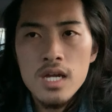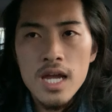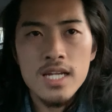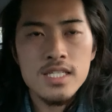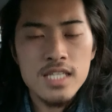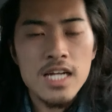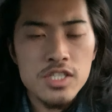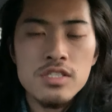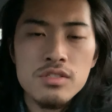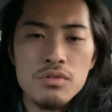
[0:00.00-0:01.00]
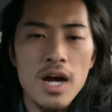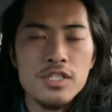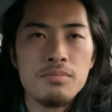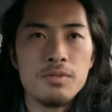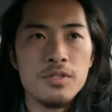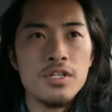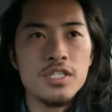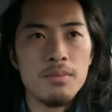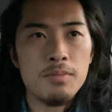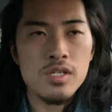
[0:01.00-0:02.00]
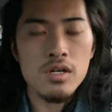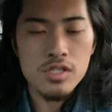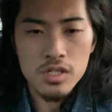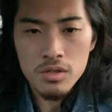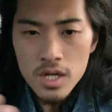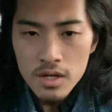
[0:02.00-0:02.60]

And it's not just through entrepreneurship. It's also,